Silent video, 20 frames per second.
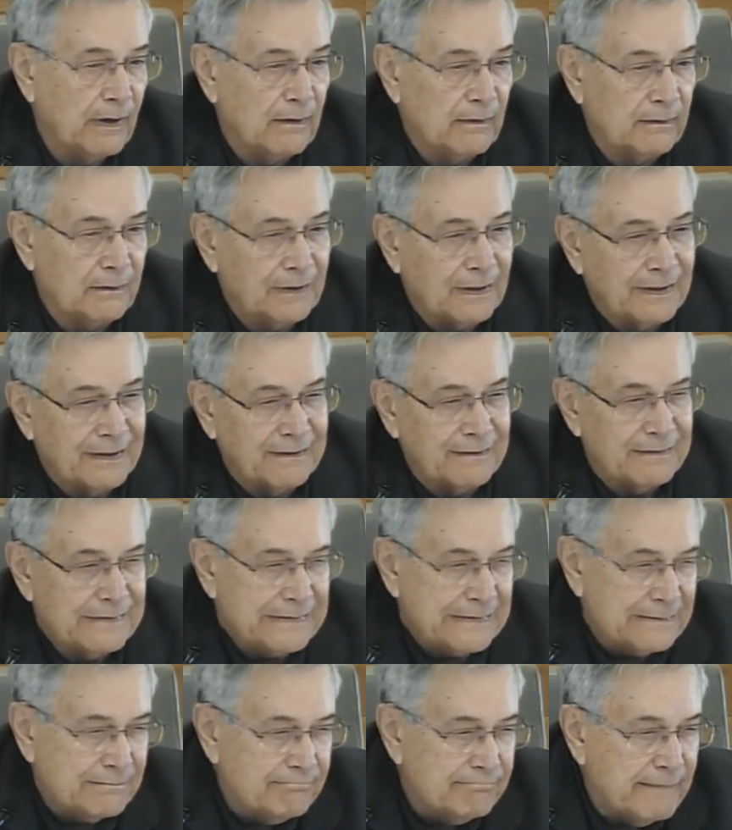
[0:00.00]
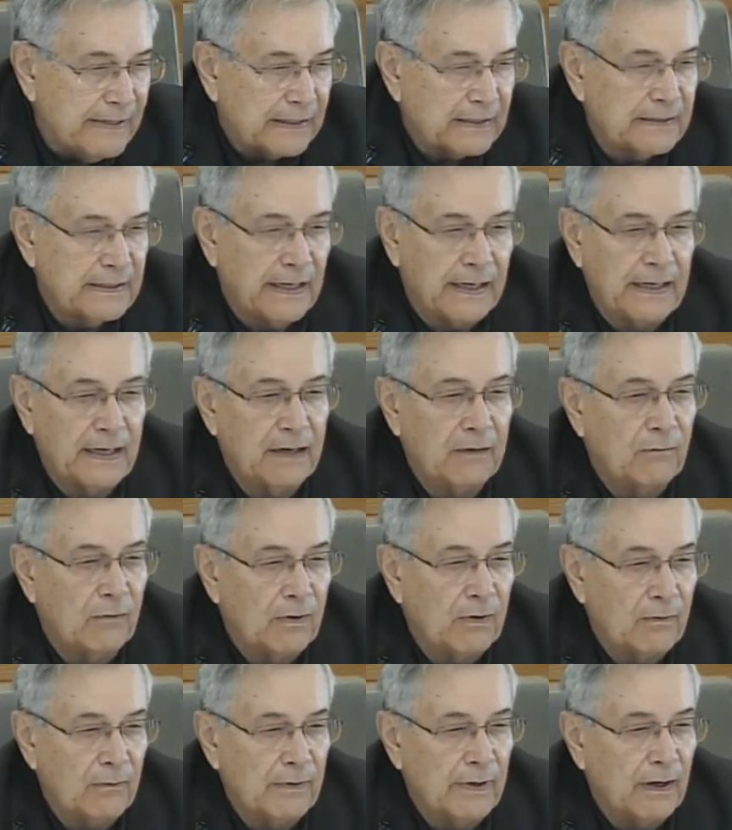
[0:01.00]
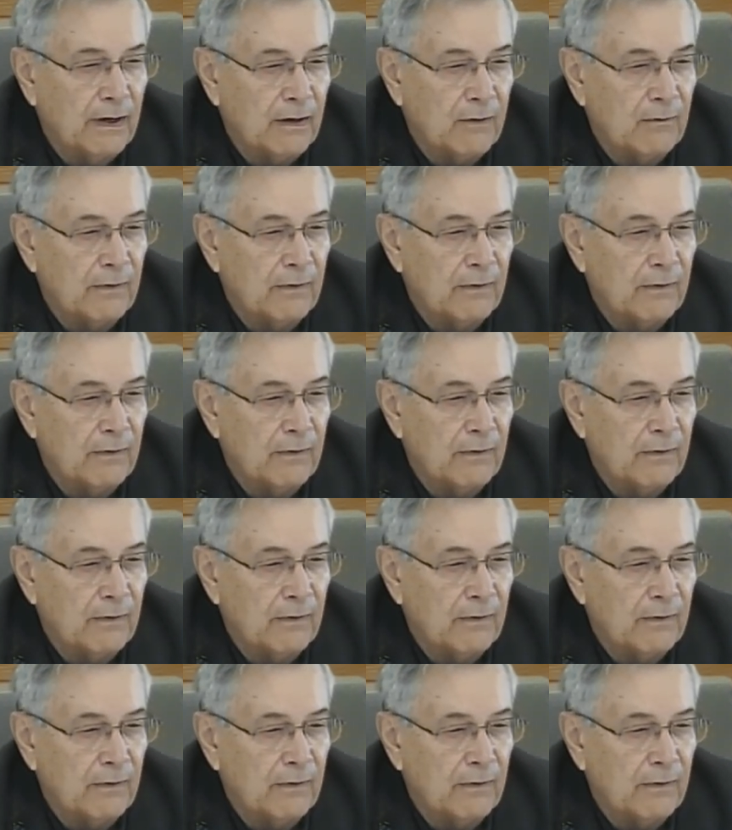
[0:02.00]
kind of dictating where we are